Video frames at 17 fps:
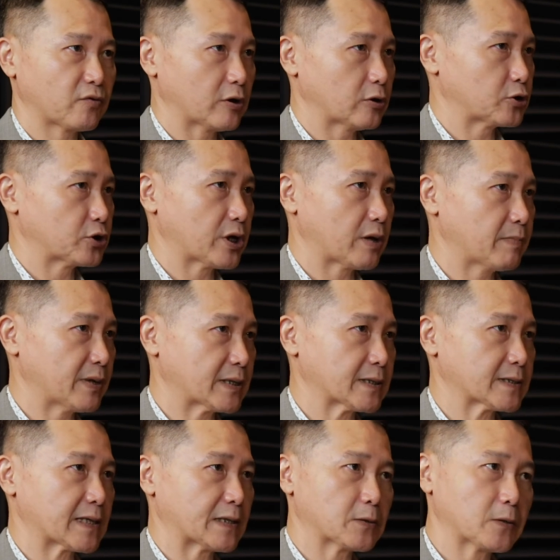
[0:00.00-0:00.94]
for a job,
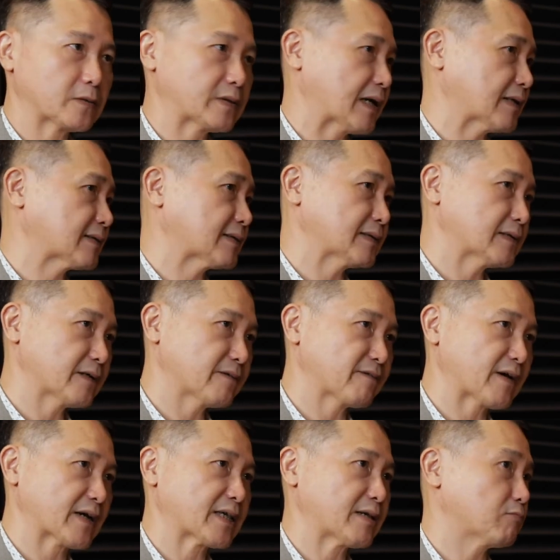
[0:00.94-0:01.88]
because I know that if
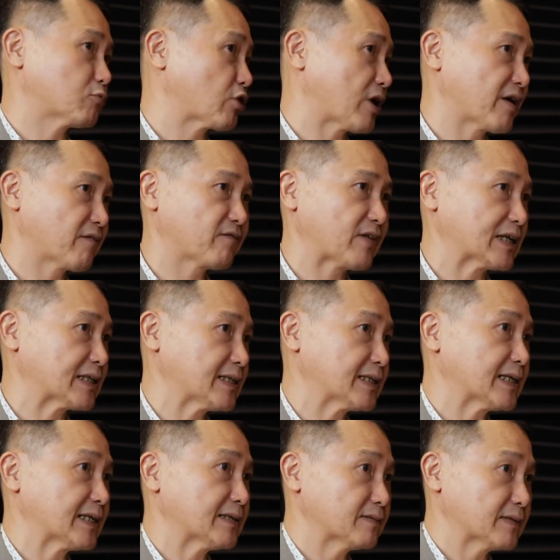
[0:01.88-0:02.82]
I keep trying,
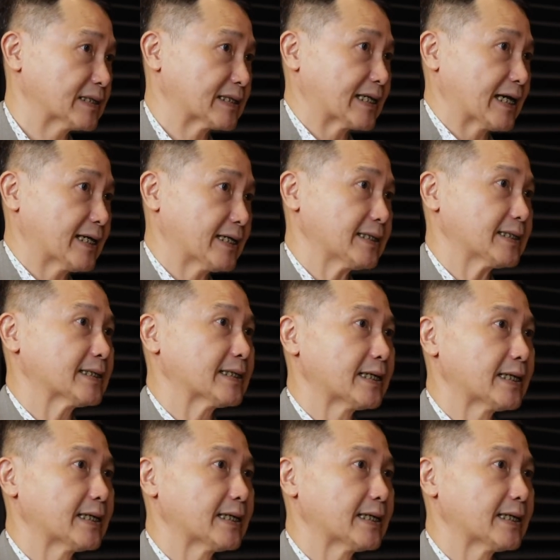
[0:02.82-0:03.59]
finally I will get it.